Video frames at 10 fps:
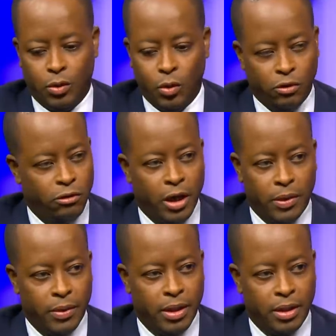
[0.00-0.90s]
don't
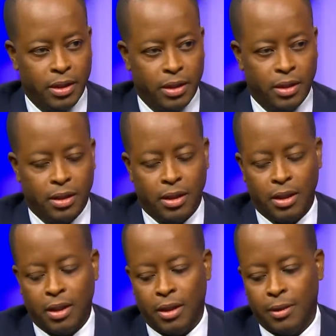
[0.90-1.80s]
graduate
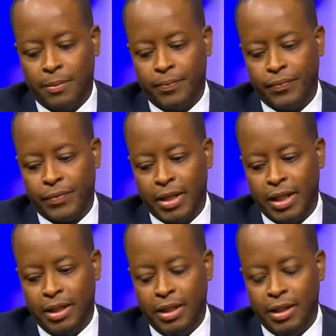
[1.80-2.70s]

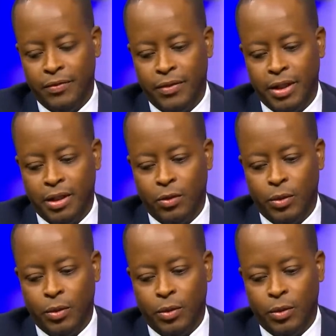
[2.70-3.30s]
and leave there